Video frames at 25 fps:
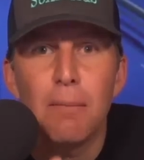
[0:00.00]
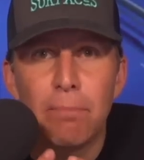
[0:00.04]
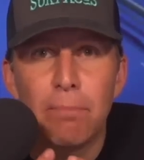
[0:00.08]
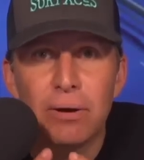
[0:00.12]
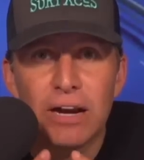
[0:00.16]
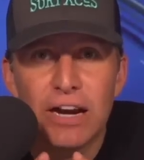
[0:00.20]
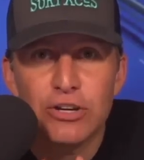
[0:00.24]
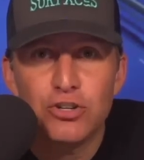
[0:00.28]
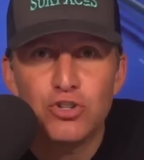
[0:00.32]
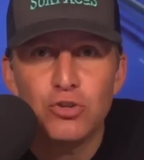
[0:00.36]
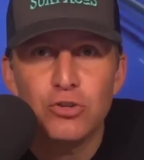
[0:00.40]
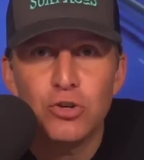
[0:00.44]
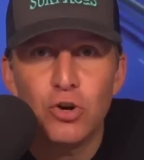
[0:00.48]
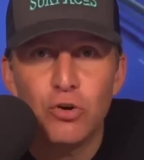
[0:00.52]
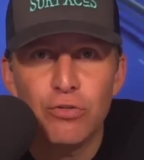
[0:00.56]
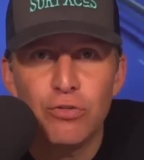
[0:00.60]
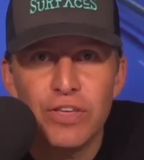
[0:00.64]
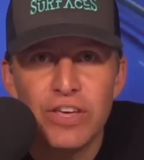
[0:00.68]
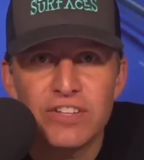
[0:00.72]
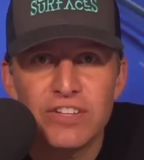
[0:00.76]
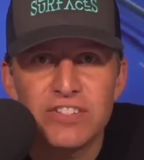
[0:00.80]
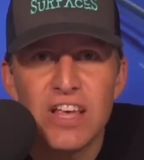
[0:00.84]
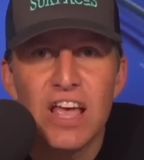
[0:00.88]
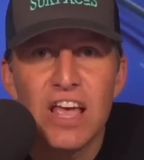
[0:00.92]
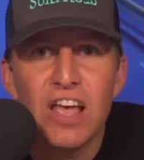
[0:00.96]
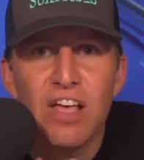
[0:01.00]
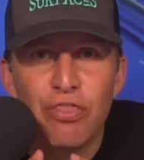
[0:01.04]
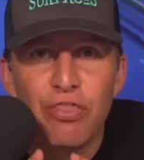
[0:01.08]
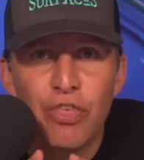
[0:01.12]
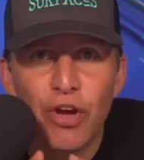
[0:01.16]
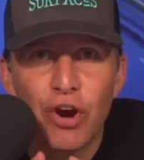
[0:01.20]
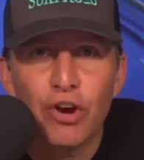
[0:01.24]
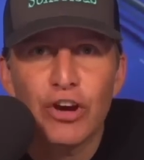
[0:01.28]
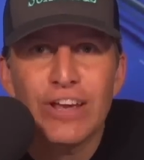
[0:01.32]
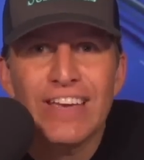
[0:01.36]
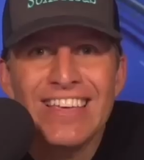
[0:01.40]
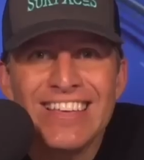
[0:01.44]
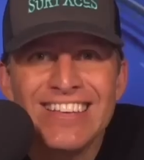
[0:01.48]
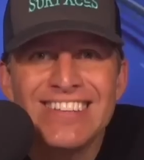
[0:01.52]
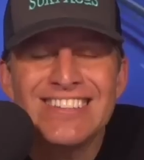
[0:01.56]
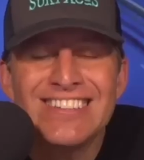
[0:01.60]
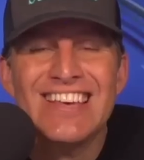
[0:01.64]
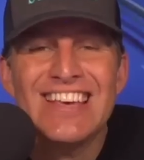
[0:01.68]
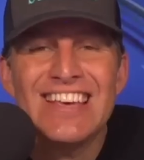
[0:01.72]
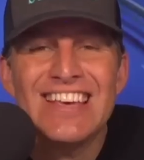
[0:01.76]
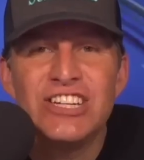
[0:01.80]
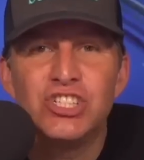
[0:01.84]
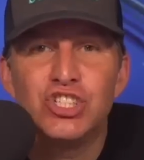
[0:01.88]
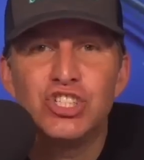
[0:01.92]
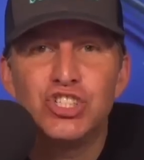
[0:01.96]
But I do know this there is
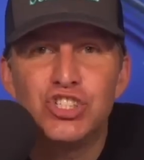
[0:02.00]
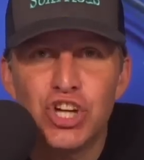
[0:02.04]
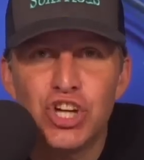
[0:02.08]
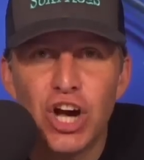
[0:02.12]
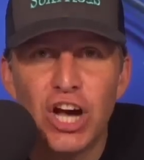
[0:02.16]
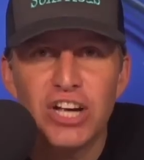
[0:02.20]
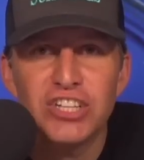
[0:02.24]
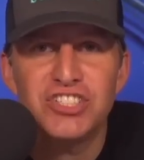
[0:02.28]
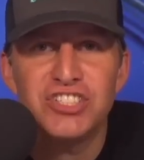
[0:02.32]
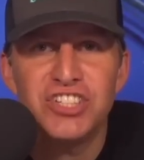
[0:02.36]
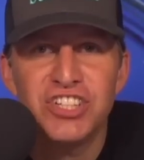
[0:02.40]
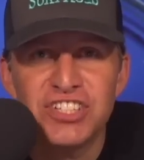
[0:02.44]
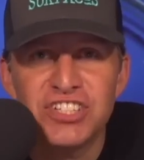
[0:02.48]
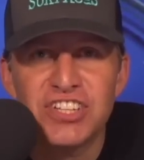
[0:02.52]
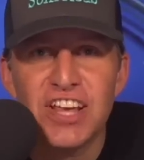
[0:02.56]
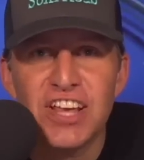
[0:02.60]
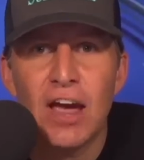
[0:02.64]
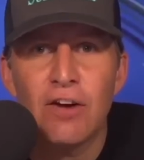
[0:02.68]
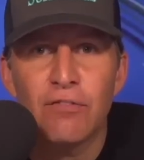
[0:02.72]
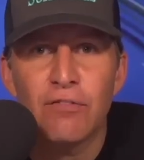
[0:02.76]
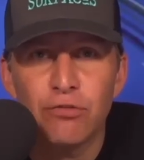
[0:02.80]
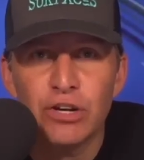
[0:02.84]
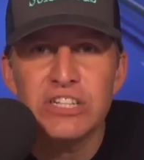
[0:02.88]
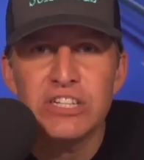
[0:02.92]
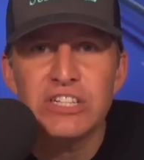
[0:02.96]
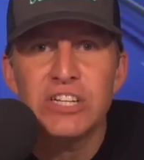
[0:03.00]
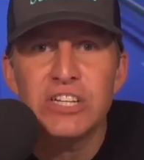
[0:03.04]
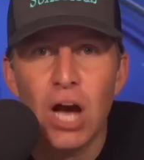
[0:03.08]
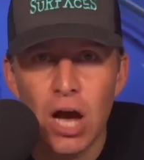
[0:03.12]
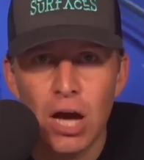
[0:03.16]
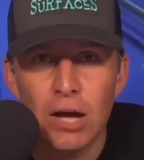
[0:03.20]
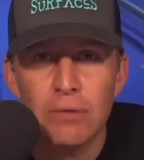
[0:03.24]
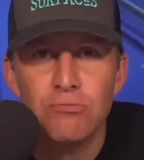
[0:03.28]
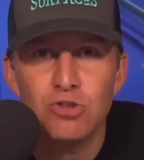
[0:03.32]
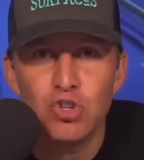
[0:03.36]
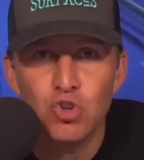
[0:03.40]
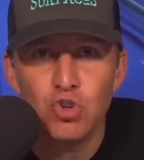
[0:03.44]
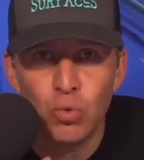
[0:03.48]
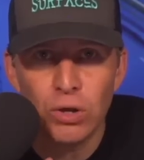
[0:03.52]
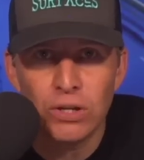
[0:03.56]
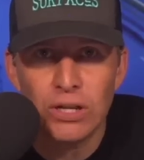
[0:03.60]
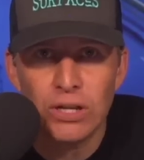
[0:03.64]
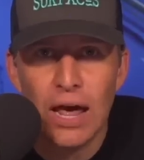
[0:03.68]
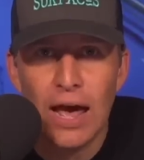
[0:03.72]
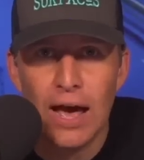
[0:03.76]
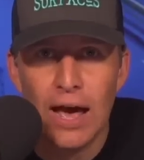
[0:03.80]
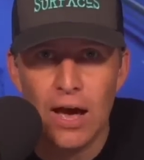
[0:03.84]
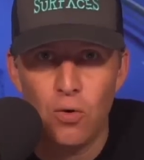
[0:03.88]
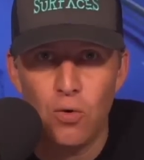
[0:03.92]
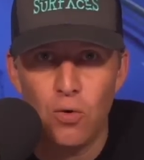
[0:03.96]
injustice every time you
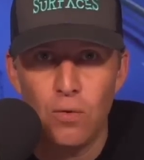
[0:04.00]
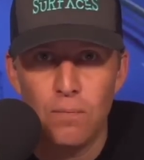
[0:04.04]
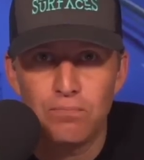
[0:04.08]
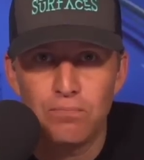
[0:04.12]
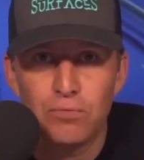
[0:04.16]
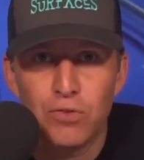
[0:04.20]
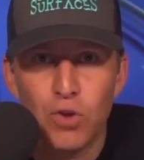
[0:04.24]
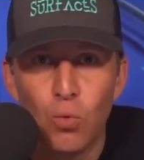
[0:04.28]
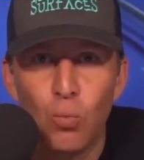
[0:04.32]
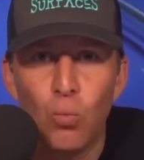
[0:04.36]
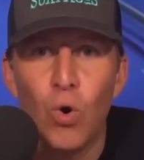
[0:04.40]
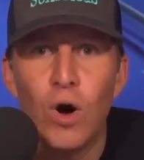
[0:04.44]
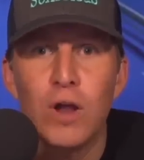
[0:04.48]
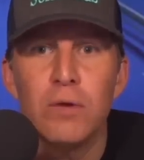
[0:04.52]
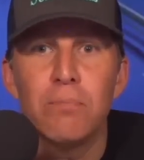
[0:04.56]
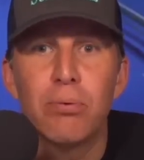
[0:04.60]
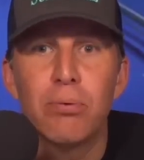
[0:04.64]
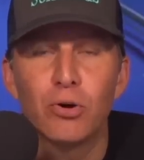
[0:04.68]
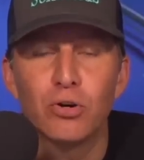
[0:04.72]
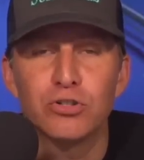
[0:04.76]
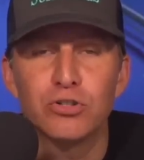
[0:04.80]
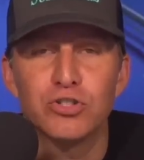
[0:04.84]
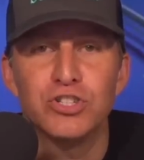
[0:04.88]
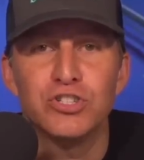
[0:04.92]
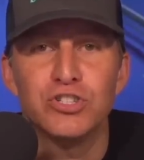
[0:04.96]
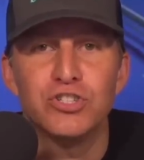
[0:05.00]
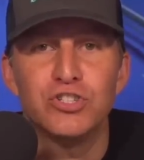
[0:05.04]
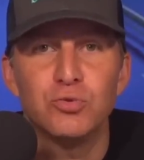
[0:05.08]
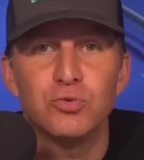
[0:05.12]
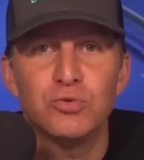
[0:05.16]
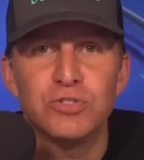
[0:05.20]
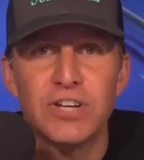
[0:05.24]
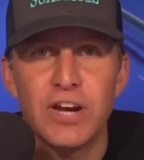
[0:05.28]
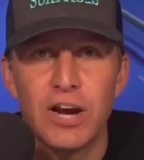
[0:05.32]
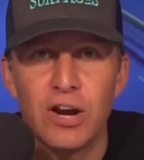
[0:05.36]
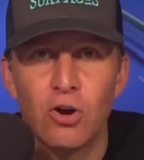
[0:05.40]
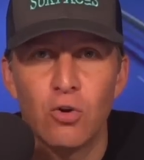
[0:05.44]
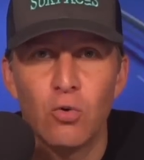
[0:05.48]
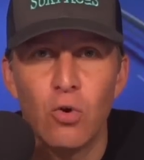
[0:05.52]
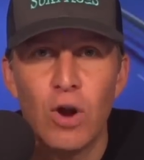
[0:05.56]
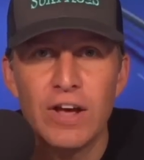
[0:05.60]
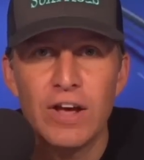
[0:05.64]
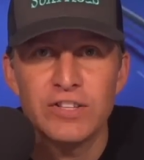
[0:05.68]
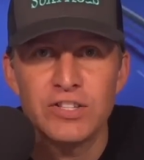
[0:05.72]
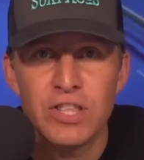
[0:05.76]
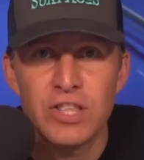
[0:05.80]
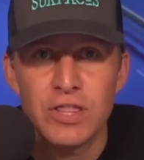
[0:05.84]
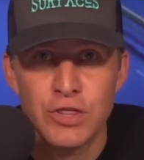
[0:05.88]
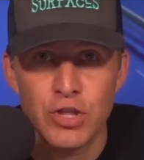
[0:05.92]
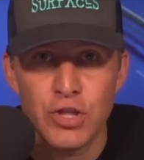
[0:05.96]
allow one person to
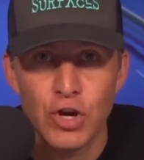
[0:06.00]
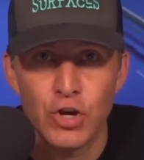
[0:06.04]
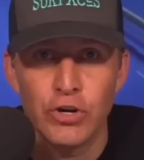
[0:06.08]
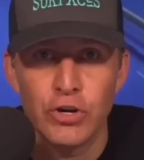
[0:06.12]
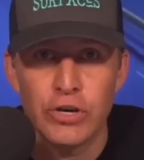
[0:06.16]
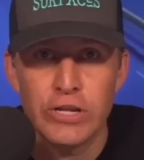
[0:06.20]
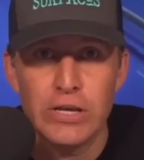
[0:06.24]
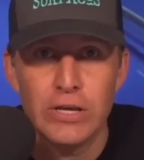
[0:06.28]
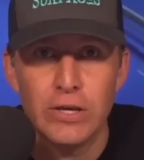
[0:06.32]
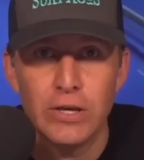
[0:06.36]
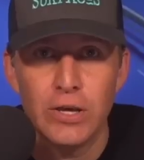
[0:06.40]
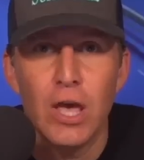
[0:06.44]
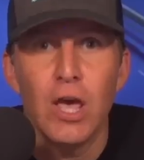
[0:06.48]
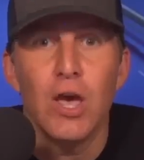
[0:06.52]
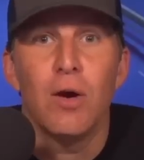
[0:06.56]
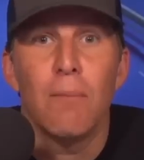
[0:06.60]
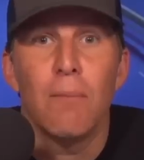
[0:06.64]
terrorize 30,